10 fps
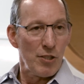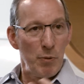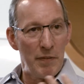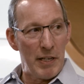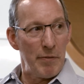
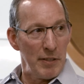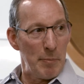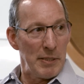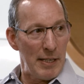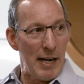So we've
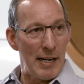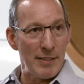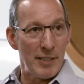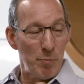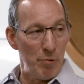given them a
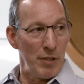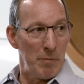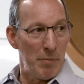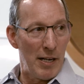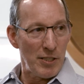task that's
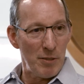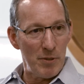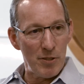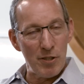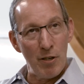pretty
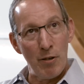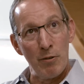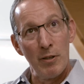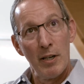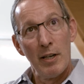impossible.
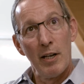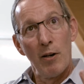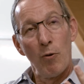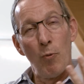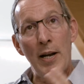So
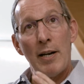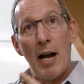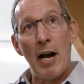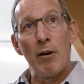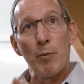
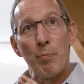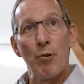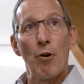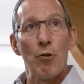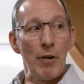when our
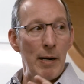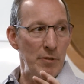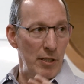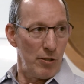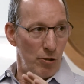
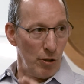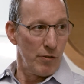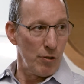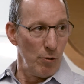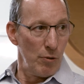programs that
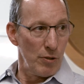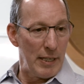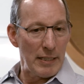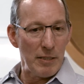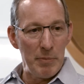serve
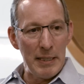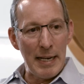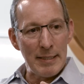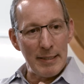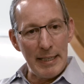schools get to
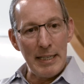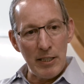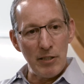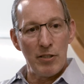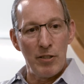be as
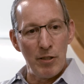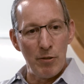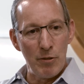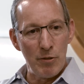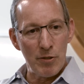easy to
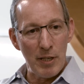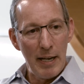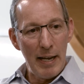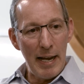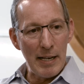use
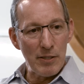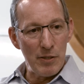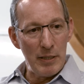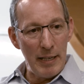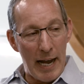
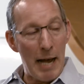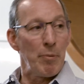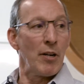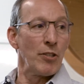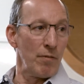as the
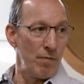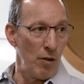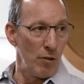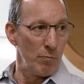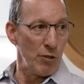app on your
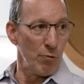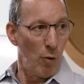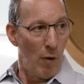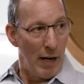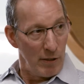phone, which
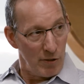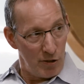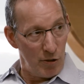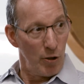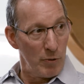
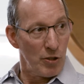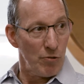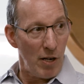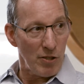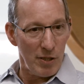requires 0
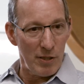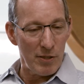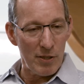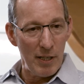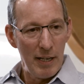
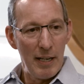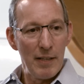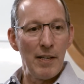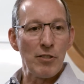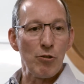instructions,
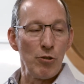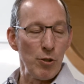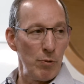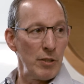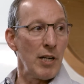then
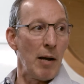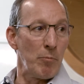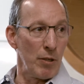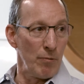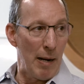schools will
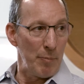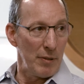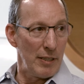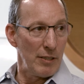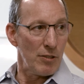adopt more
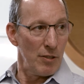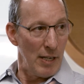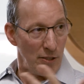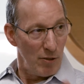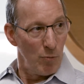rapidly. So
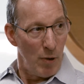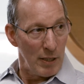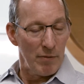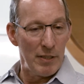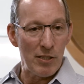that's
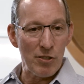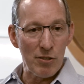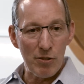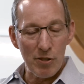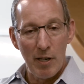one of the
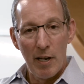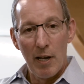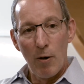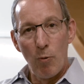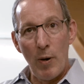issues.
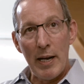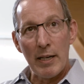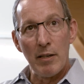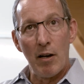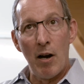
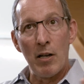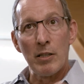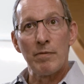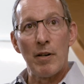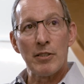When
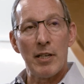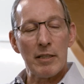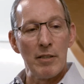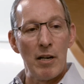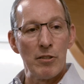all of our
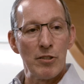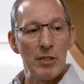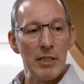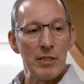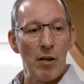
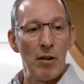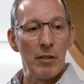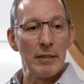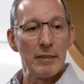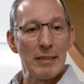technologies
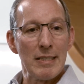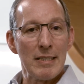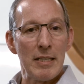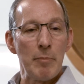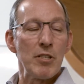are
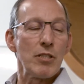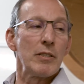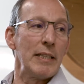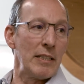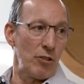
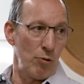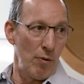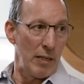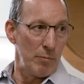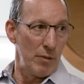seamlessly
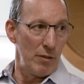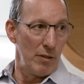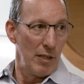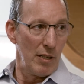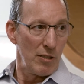
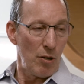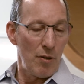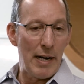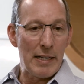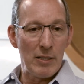integratable,
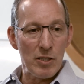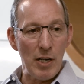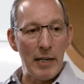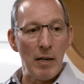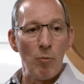so that I can
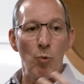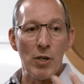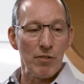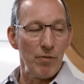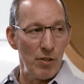sign on
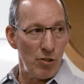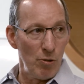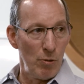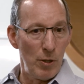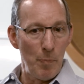once for the
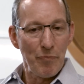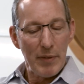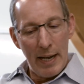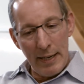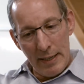school
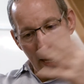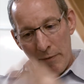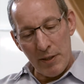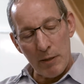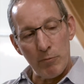and
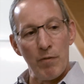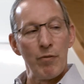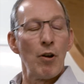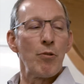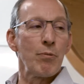everything will
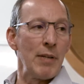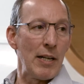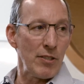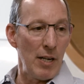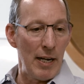flow through
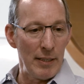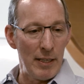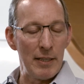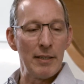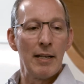that
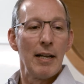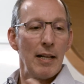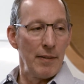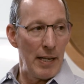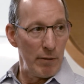sign-on,
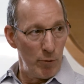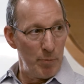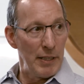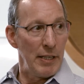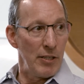then it
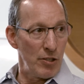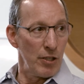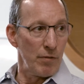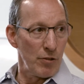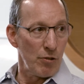will be
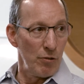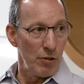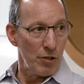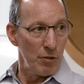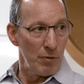easier for
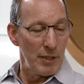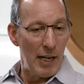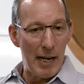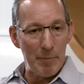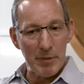schools to
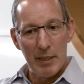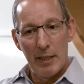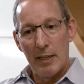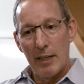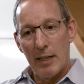adopt.
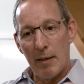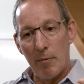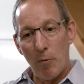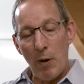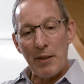
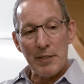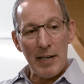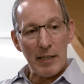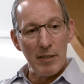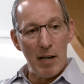When
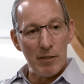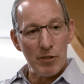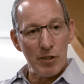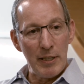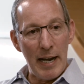the
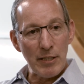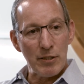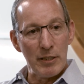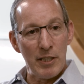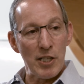technology
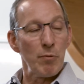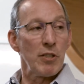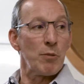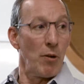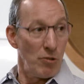actually does
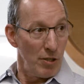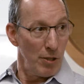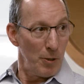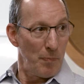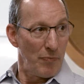what it's supposed to
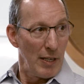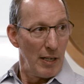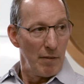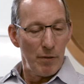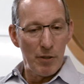do,
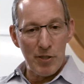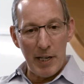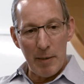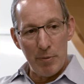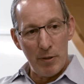for
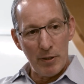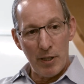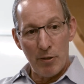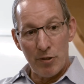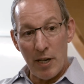
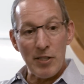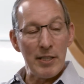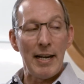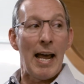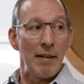example,
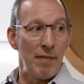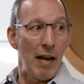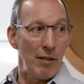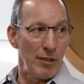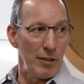does it add
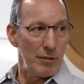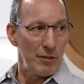value?